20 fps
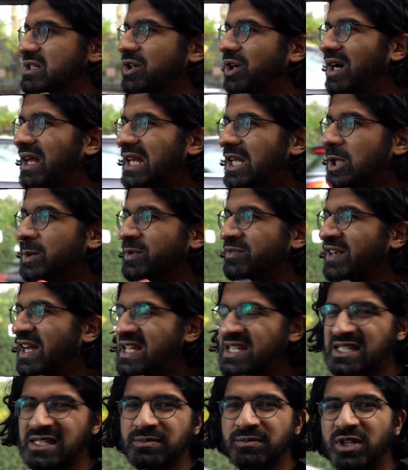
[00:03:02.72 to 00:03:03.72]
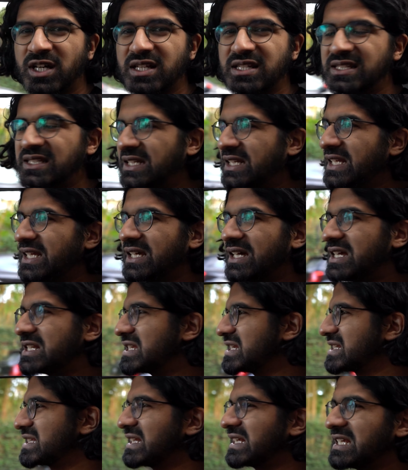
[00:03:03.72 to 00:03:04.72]
got a little bit of Aston Martin in it. I
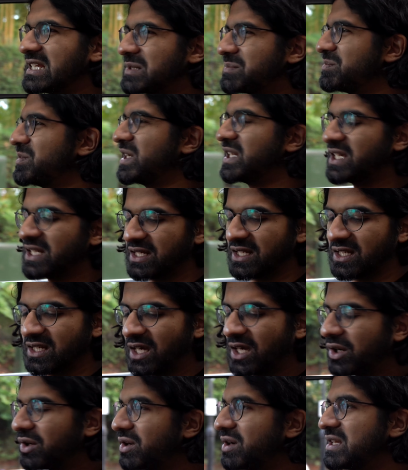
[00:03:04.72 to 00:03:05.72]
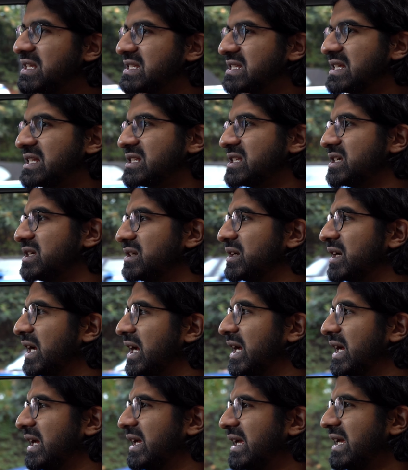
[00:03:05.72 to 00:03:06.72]
just think it's brilliant. I honestly do.
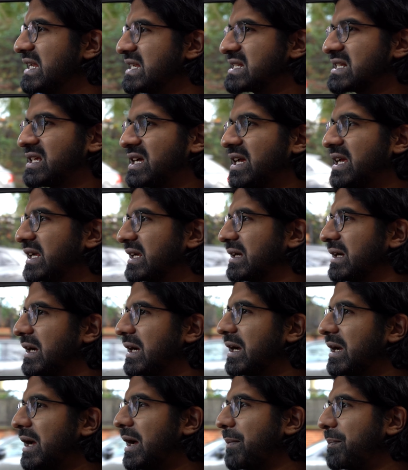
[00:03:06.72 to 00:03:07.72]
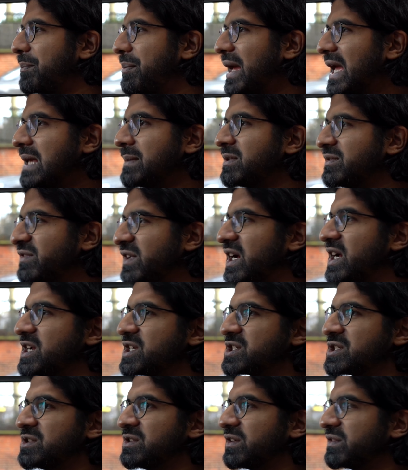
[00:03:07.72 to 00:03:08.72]
It's like a baby
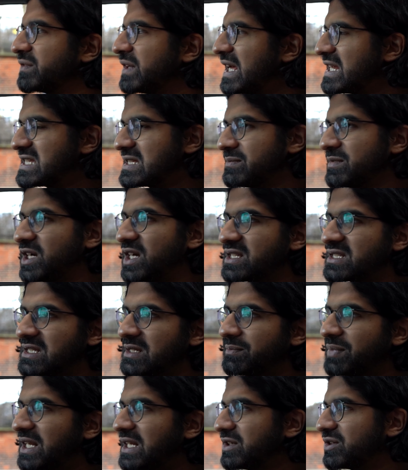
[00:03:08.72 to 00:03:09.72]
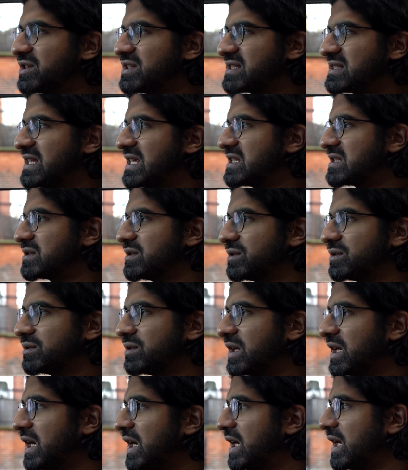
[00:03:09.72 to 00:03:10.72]
version of an Aston Martin, a Bentley
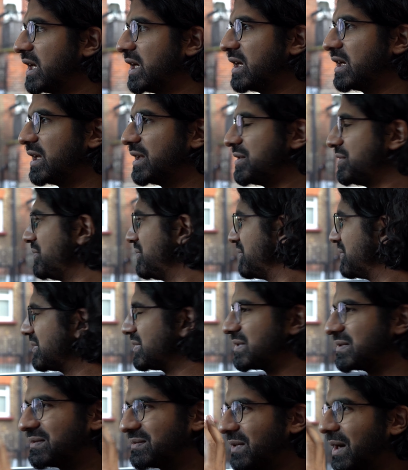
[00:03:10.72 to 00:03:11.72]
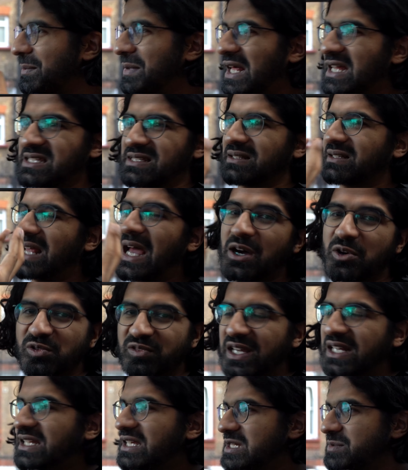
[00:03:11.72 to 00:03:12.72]
Continental. I mean, that
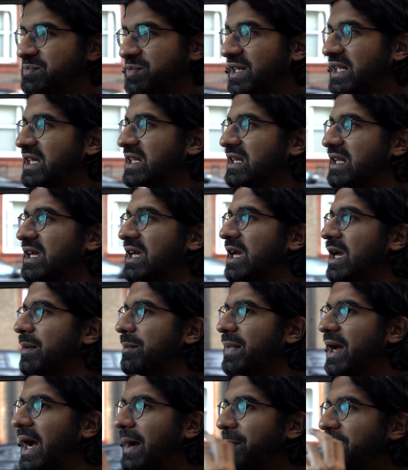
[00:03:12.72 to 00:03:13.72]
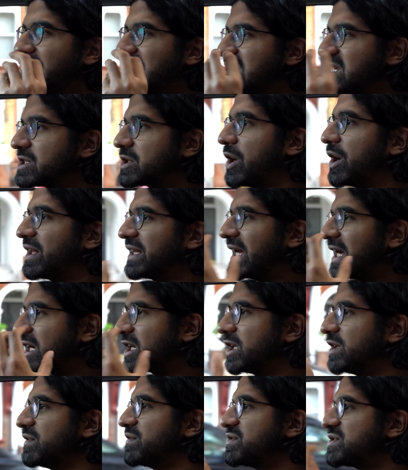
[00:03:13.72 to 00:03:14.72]
already is brilliant. But it's got that
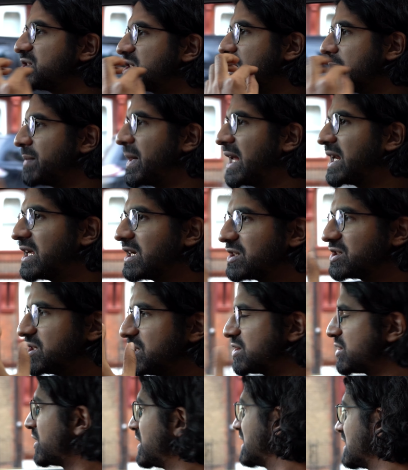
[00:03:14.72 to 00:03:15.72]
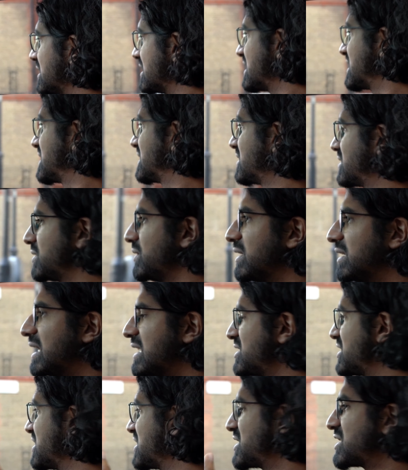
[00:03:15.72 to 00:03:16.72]
kind of Germanic Teutonicness to it
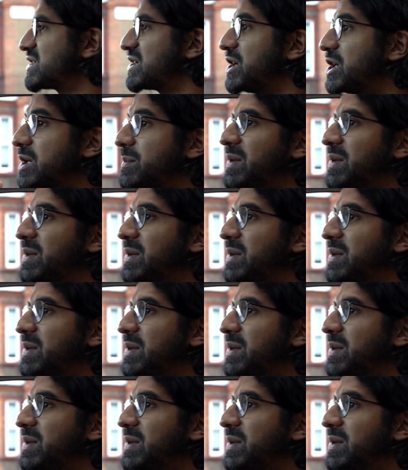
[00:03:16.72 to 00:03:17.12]
that's just so